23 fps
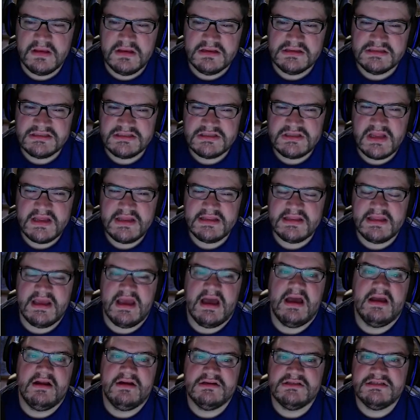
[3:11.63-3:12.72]
slightly
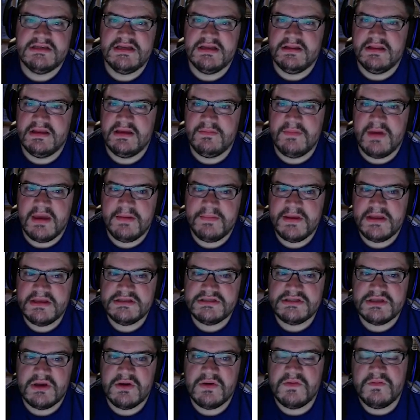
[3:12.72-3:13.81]
higher ceiling maybe,
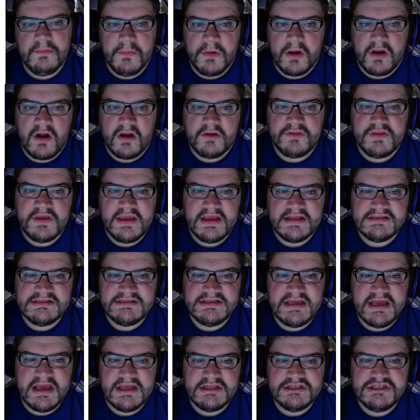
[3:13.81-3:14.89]
so McCarthy gets
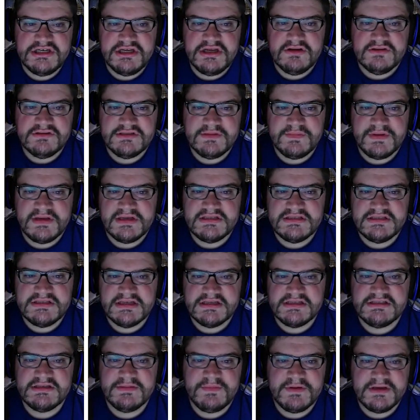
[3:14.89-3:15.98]
the edge. He goes at pick
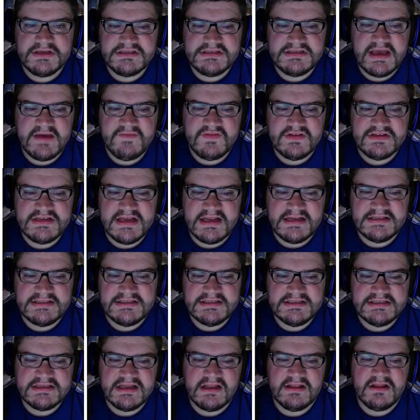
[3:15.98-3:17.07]
6. At pick 7,
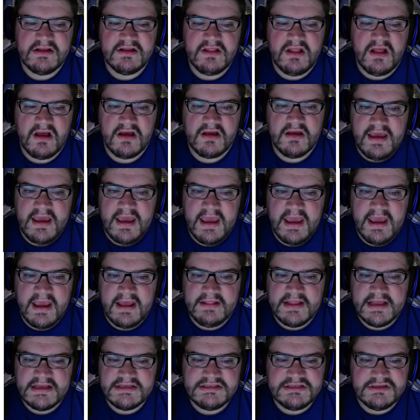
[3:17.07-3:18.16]
Tennessee's on the clock,
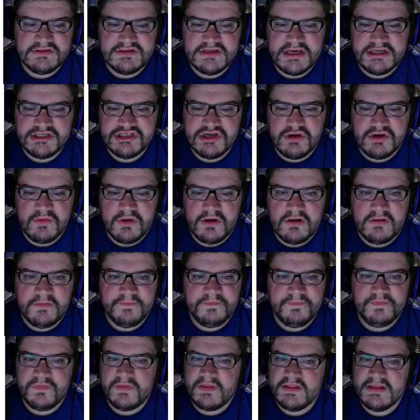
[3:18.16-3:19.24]
and they still take Joe Alt.
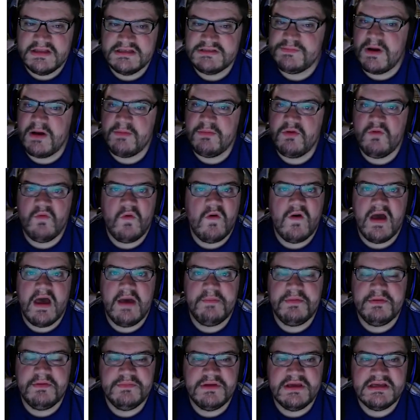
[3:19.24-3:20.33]
This probably won't
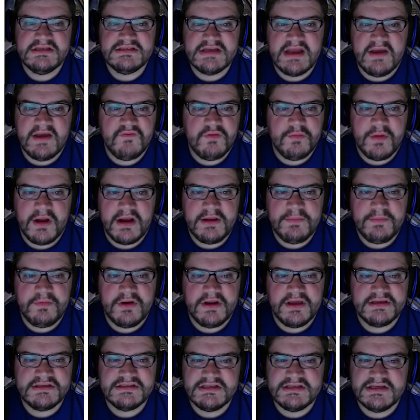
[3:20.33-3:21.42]
happen because everybody
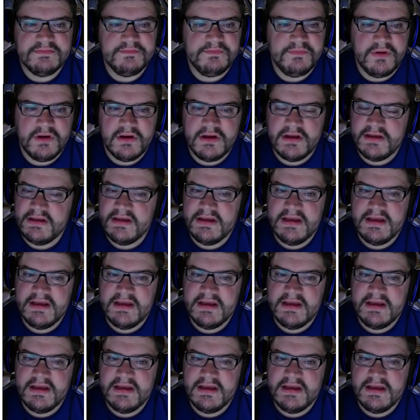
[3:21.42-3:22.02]
predicts it, but